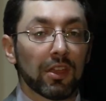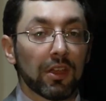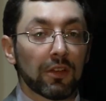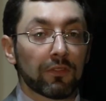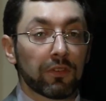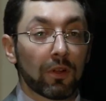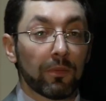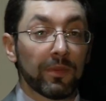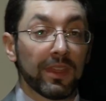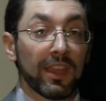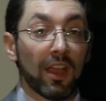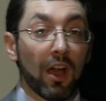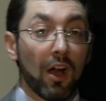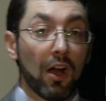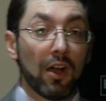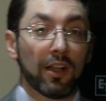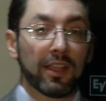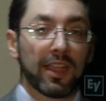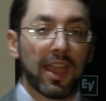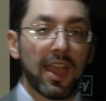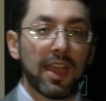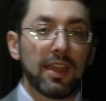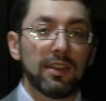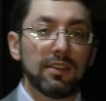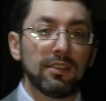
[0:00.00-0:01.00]
from the
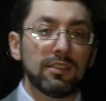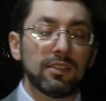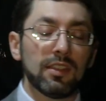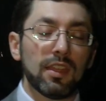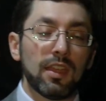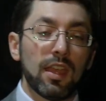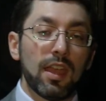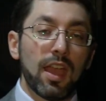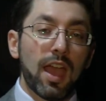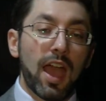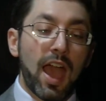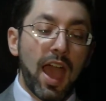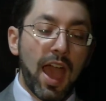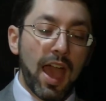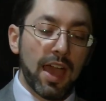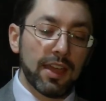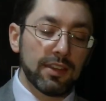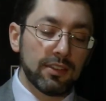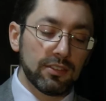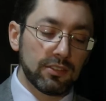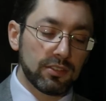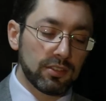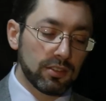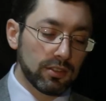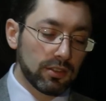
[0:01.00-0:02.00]
ark end,
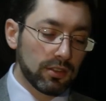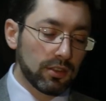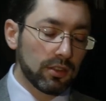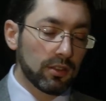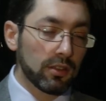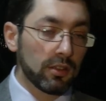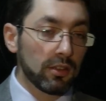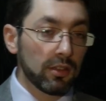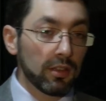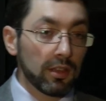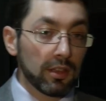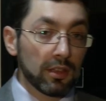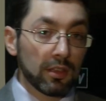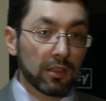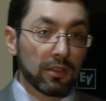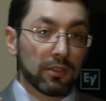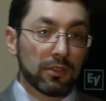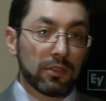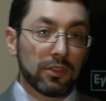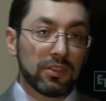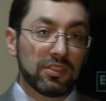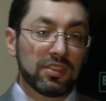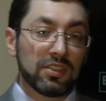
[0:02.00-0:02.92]
and the